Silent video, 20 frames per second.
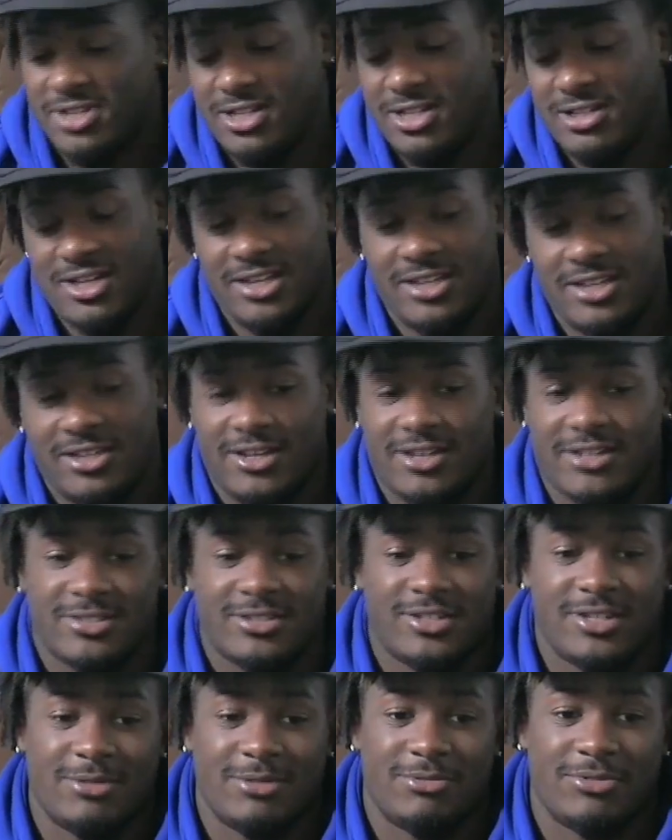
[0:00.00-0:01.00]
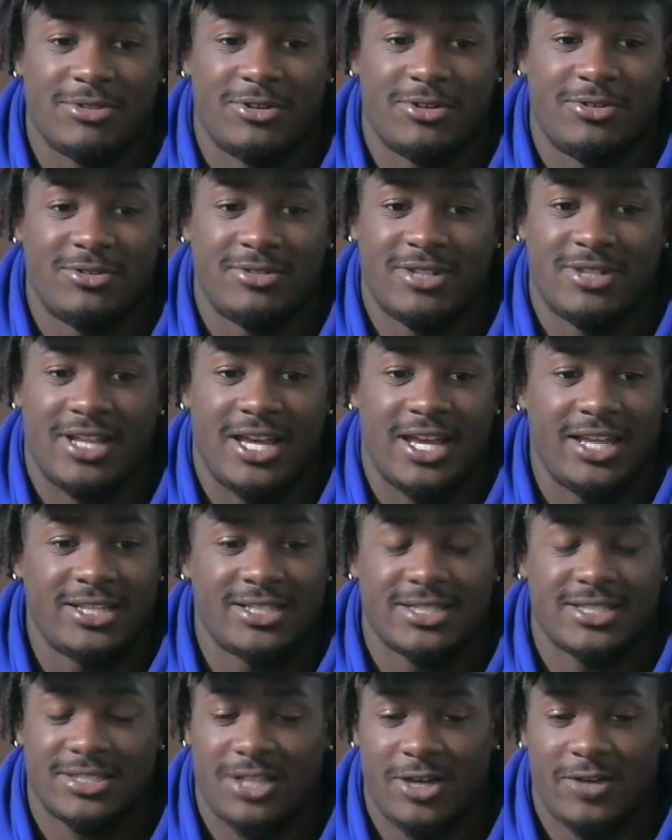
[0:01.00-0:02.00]
like yesterday, bro. Like
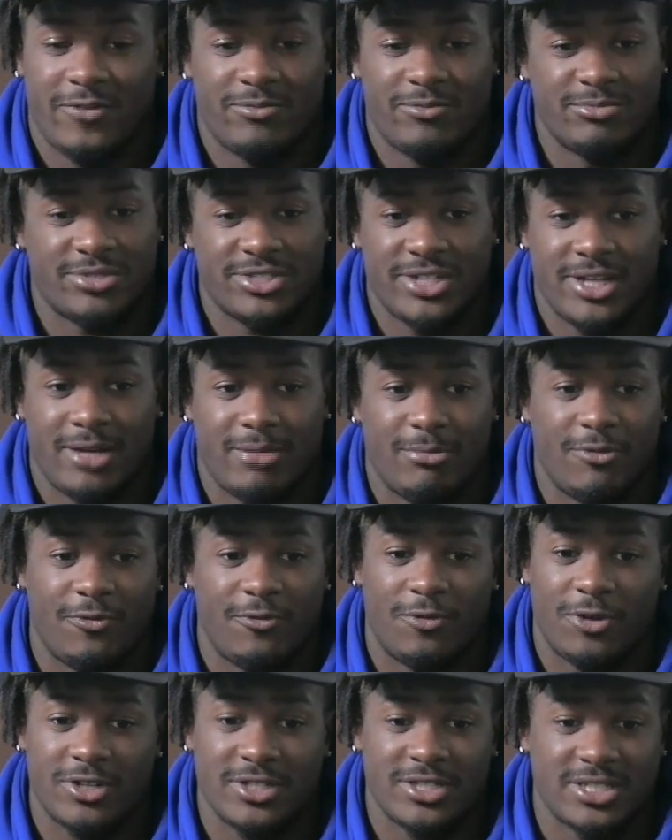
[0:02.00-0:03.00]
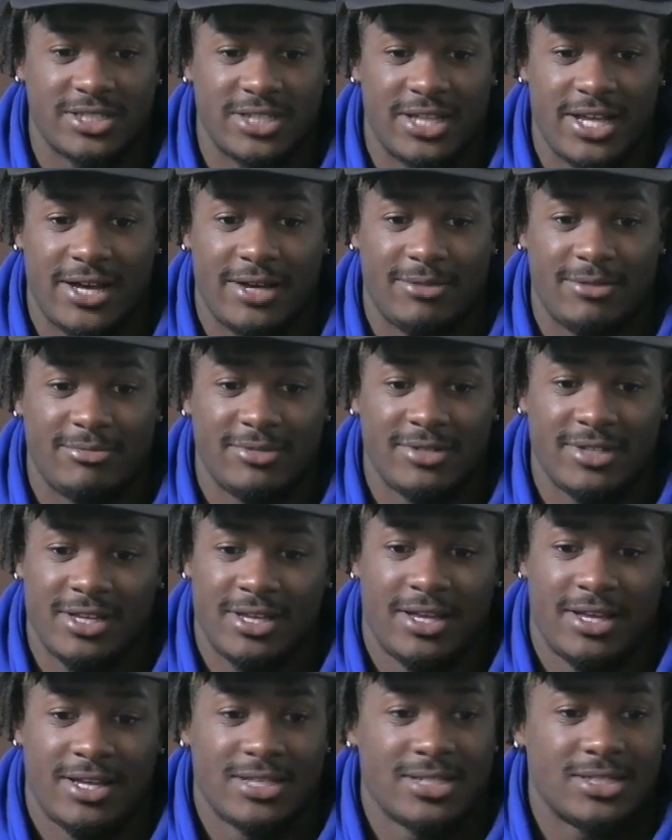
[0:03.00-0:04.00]
step from step before the snap
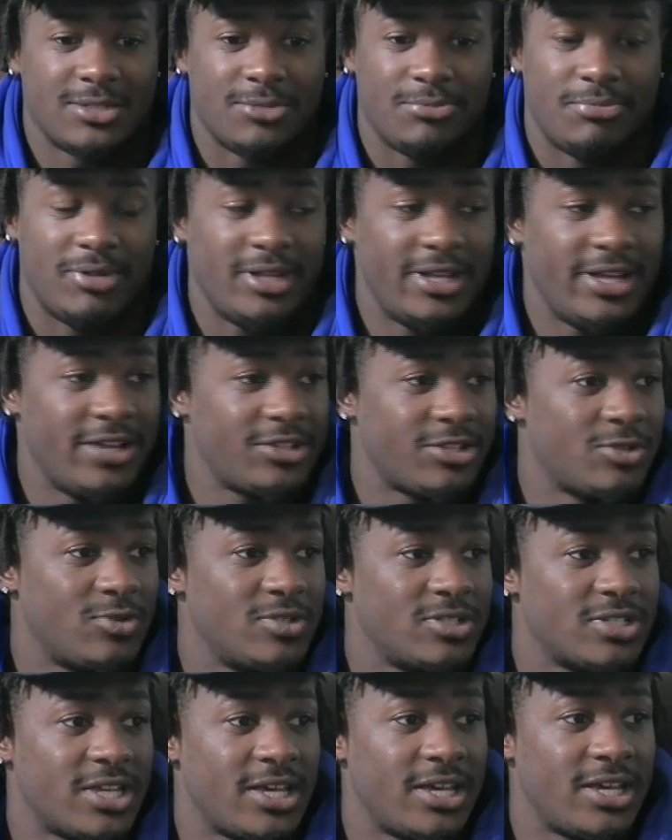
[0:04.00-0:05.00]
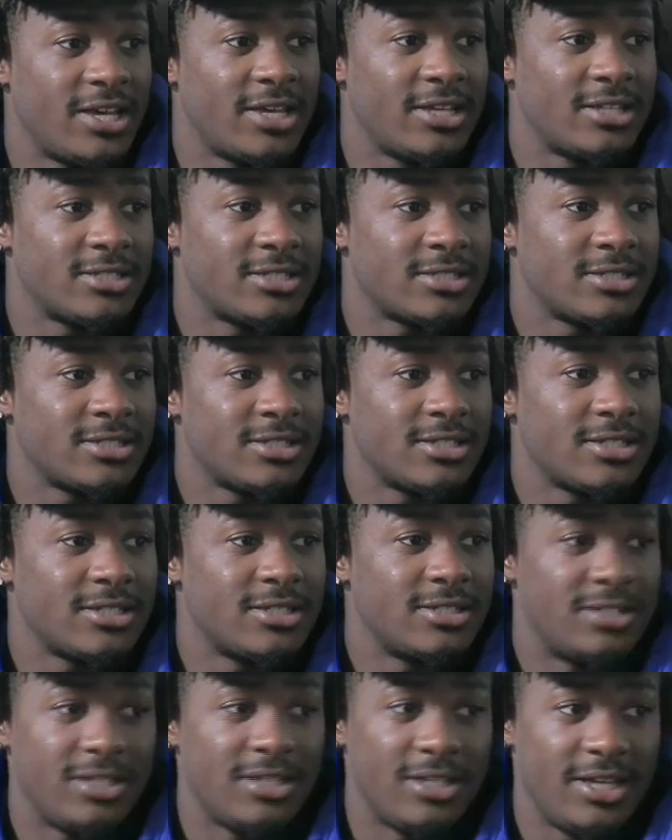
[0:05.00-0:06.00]
to playing through his hands
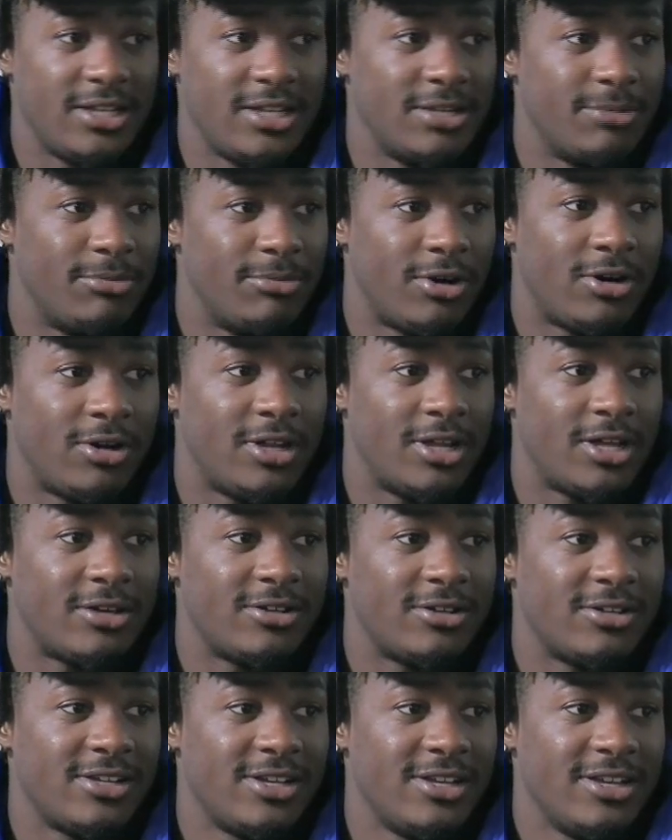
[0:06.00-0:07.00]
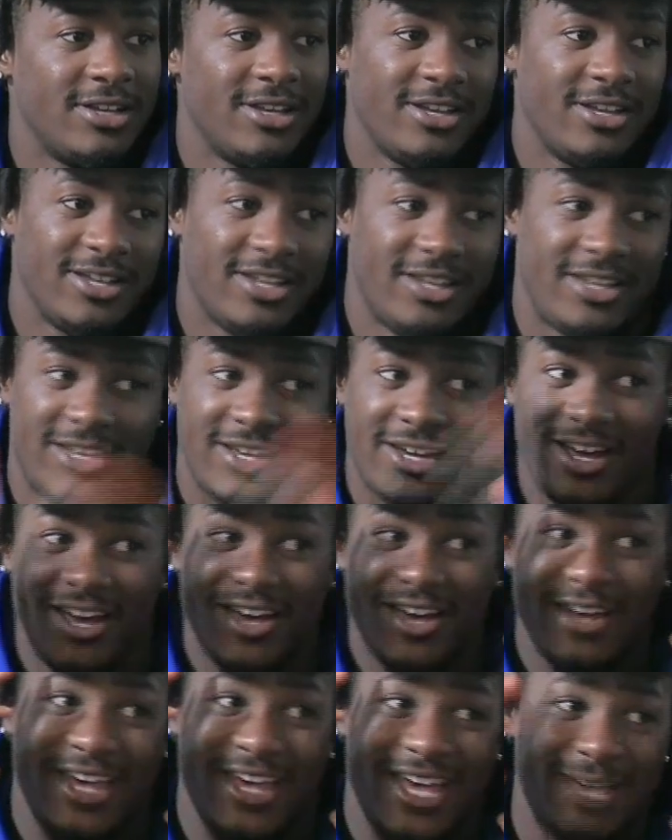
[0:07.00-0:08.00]
to getting the ball out. God
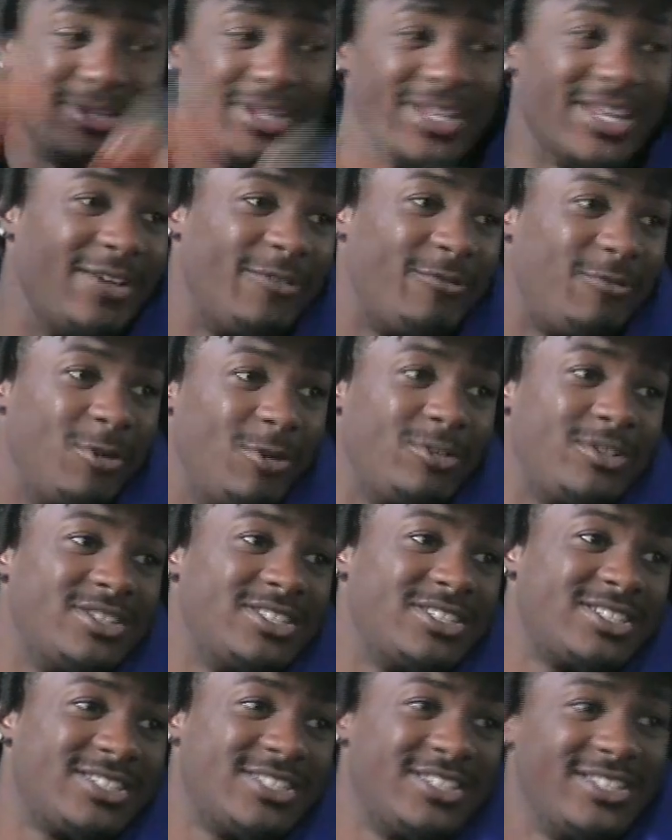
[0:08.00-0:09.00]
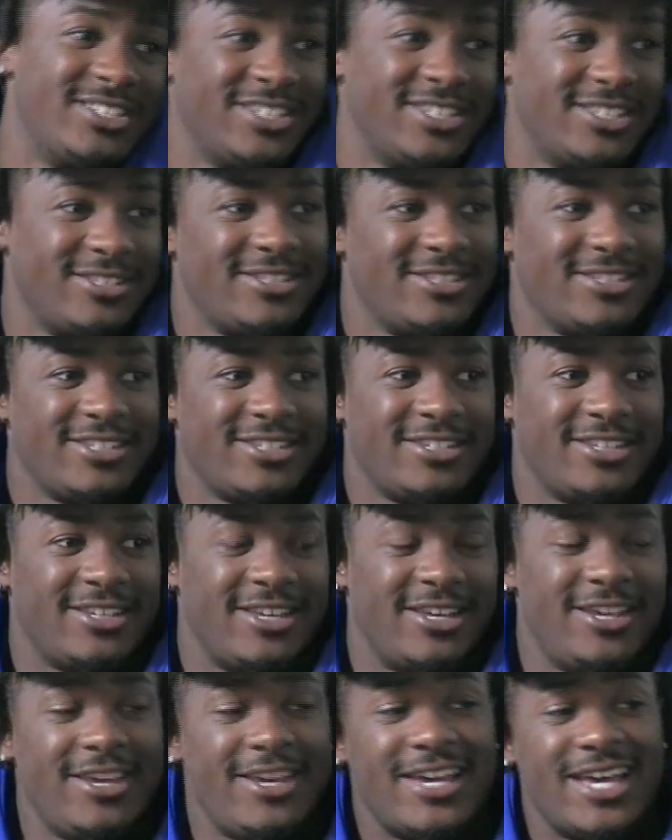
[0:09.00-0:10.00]
had me that focused. Mm.
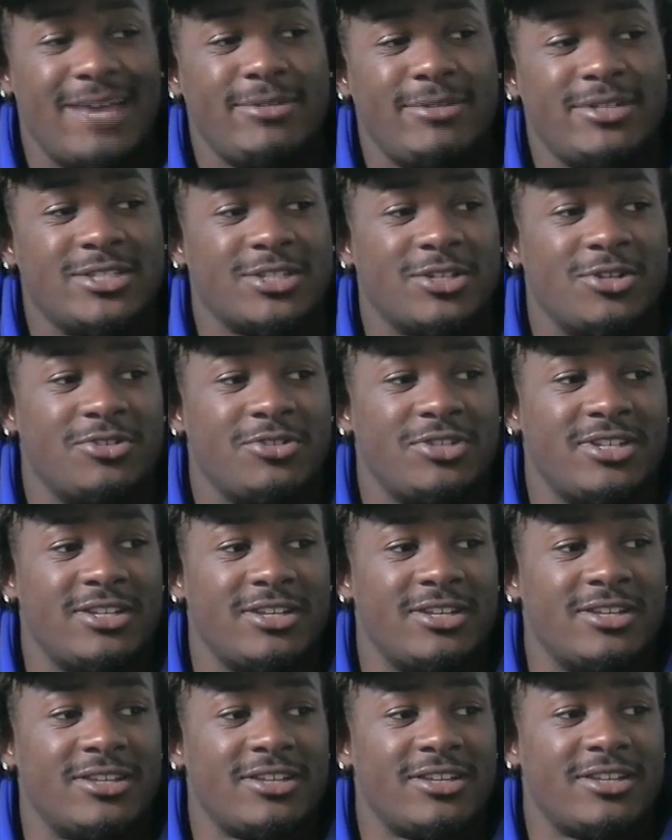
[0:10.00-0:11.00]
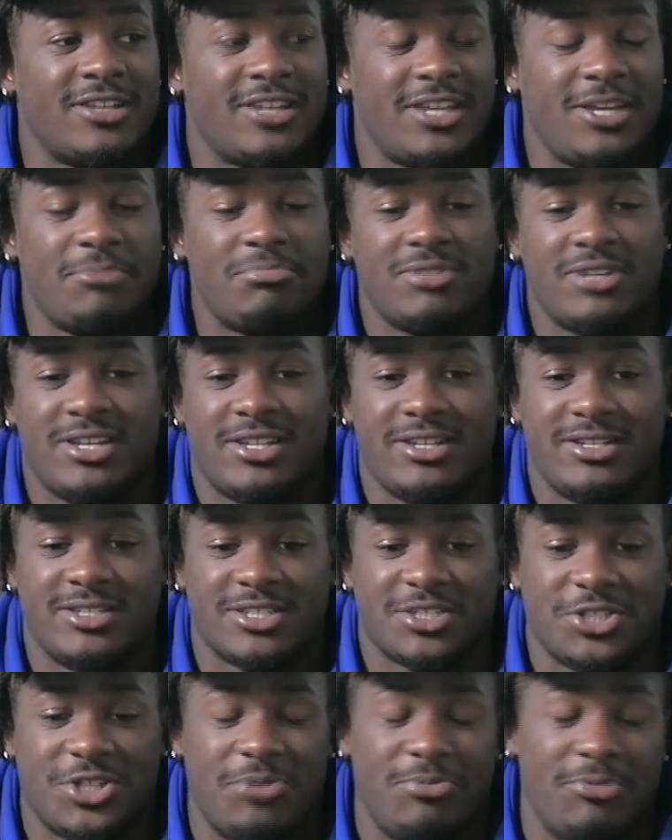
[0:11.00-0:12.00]
He had me zoned in. He played it in
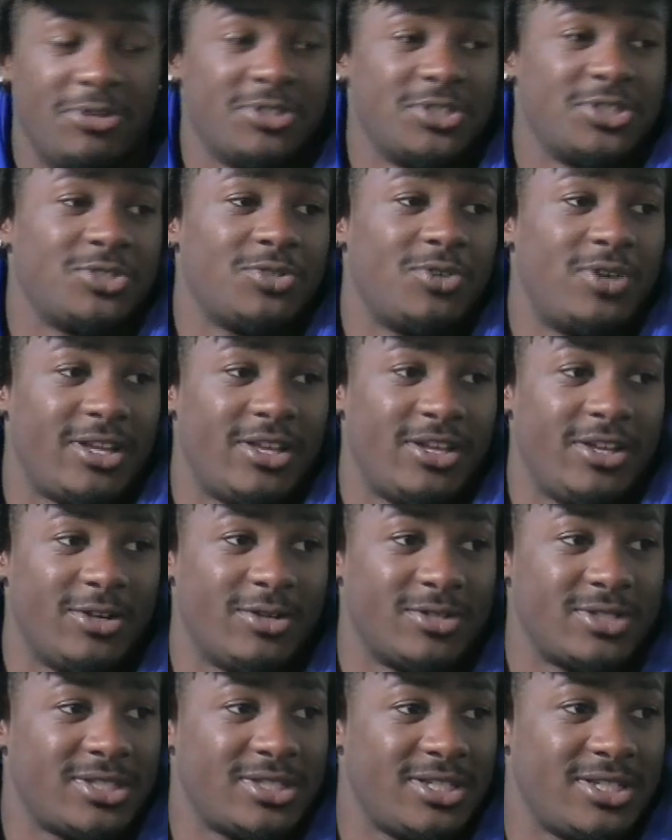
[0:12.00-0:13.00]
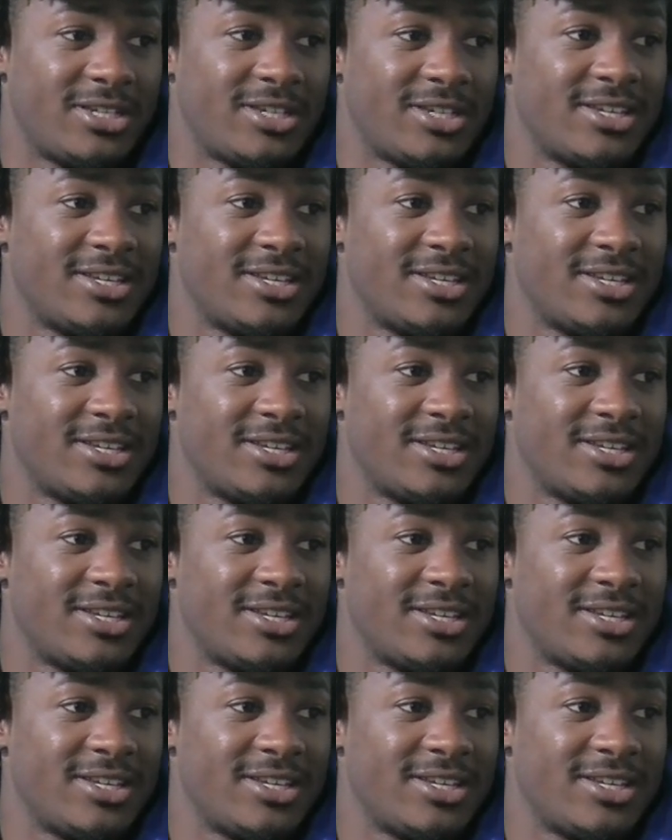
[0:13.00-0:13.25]
slow motion so I can go see it.